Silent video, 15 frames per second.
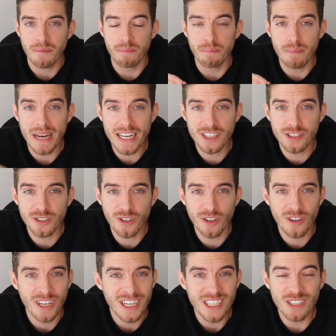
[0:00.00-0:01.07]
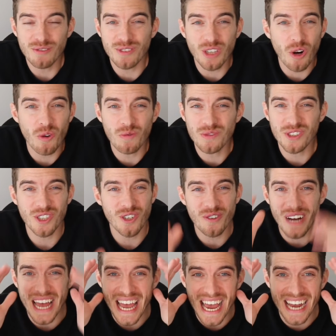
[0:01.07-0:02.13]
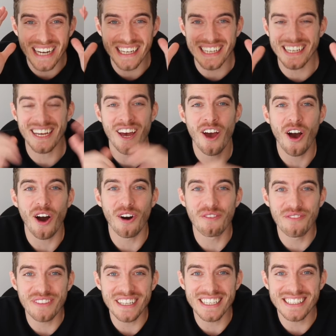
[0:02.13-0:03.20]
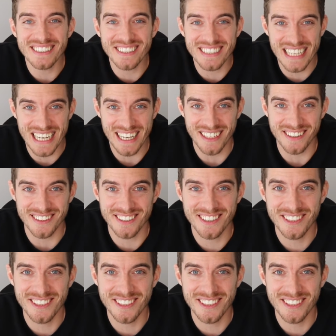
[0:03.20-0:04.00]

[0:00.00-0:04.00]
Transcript: make sure you don't do any of these things.